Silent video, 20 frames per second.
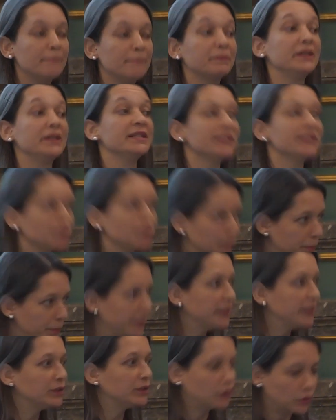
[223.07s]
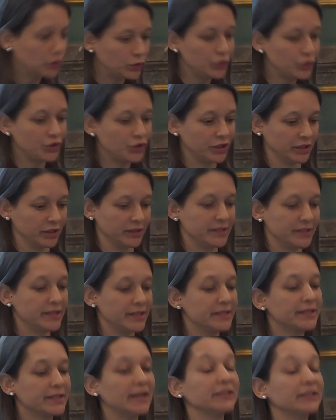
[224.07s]
these European
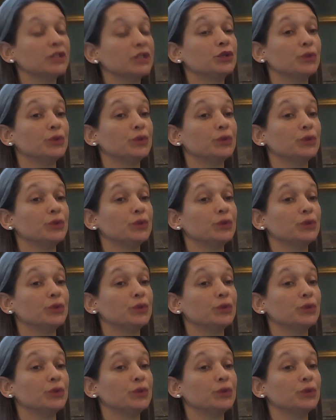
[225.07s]
notions started